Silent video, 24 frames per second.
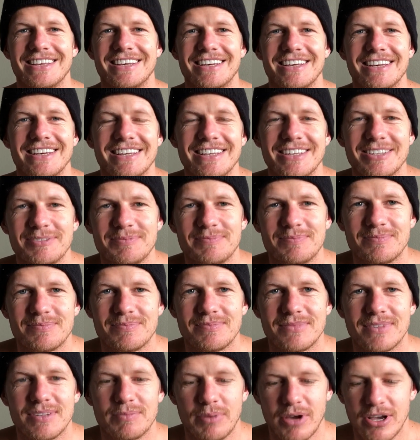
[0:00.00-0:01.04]
the
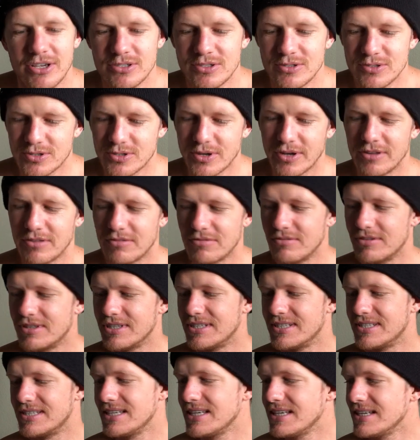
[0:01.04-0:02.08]
the person who's going through the
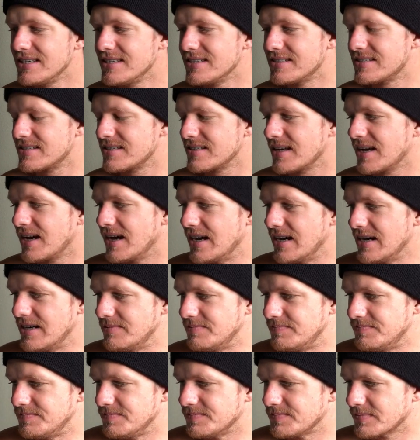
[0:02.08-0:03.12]
disease
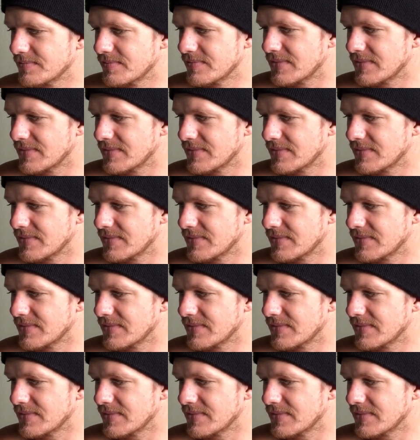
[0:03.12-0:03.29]
um,